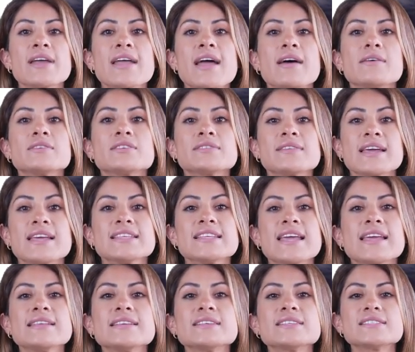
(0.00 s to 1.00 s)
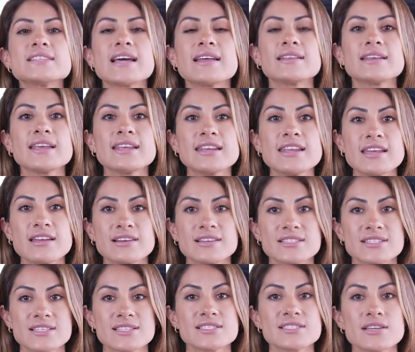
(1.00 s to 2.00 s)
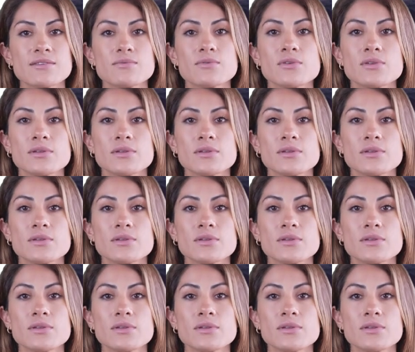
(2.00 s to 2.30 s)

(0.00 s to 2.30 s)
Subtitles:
helps maintain this delicate ecosystem.